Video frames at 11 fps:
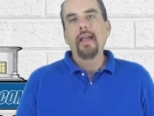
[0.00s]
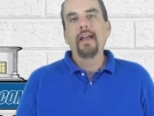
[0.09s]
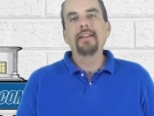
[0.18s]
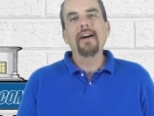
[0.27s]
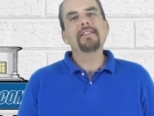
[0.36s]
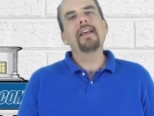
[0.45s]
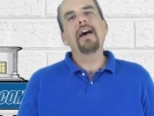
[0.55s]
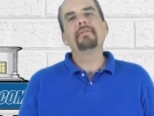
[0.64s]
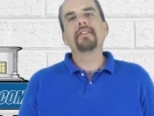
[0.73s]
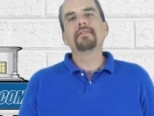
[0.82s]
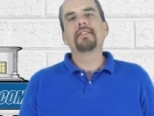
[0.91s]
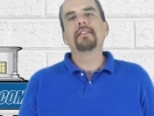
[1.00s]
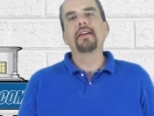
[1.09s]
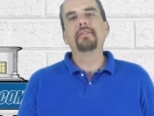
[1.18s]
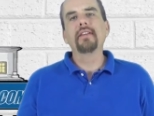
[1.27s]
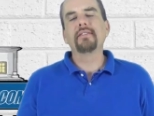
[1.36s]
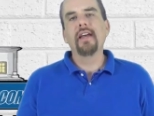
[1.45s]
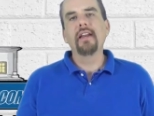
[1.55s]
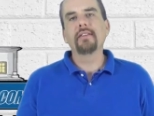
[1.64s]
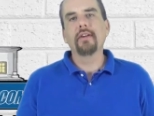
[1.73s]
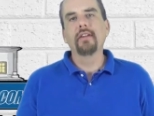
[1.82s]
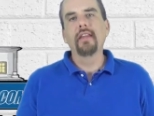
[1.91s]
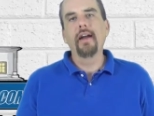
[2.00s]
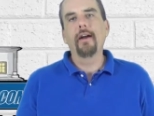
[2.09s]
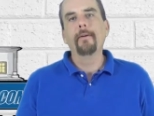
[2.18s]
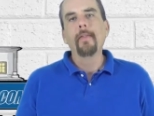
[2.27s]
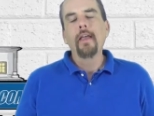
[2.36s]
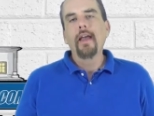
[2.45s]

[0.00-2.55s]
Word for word: It does have sensitivity settings on there,